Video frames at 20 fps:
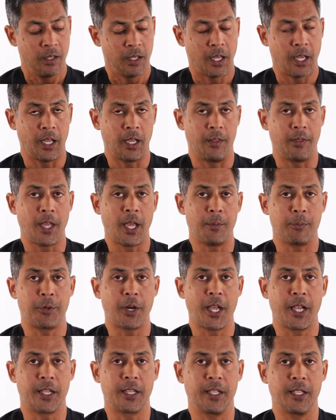And that
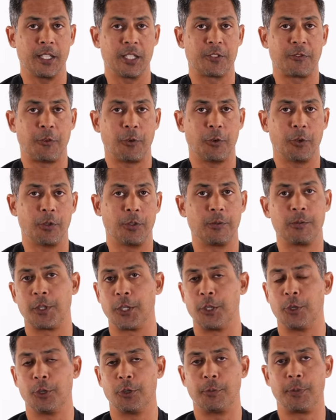bracket is for the
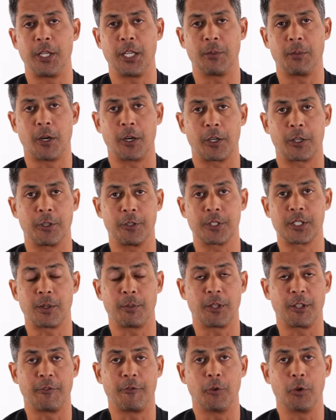European market or some
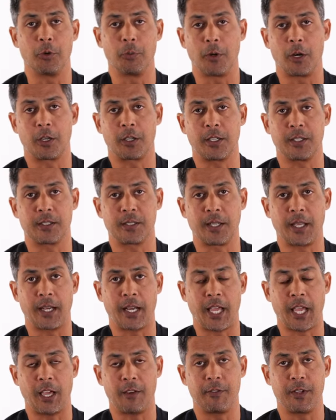of the foreign markets that
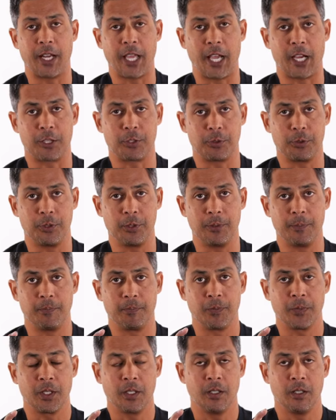have an actual
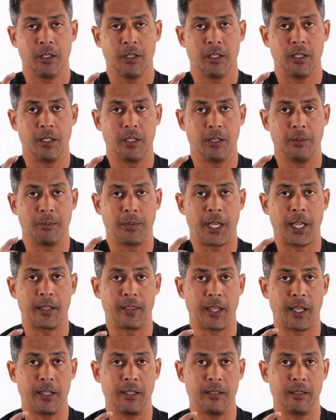um,
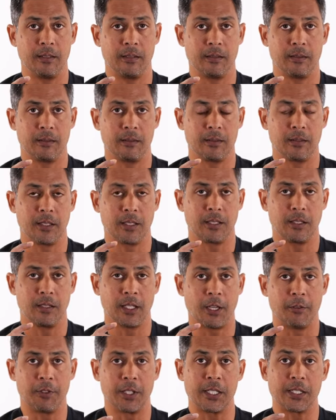headlight uh,
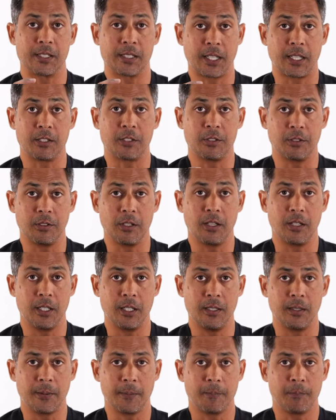leveling sensor on
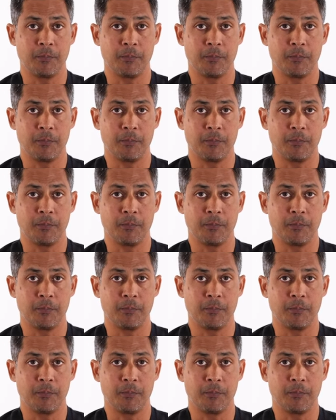it.